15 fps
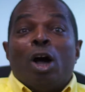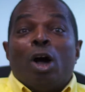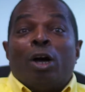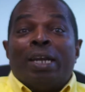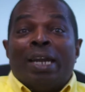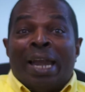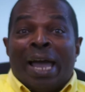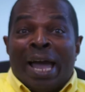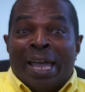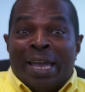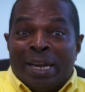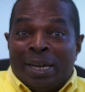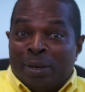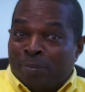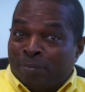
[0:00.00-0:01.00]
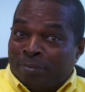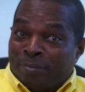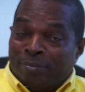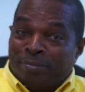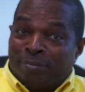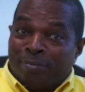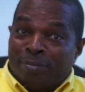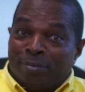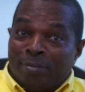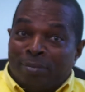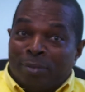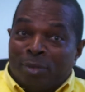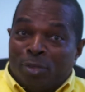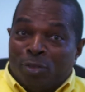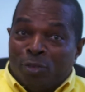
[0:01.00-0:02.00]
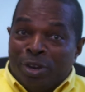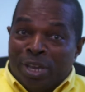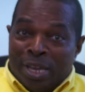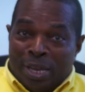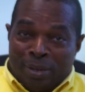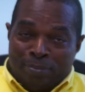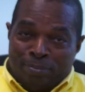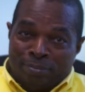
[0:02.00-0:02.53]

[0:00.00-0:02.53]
online. 3.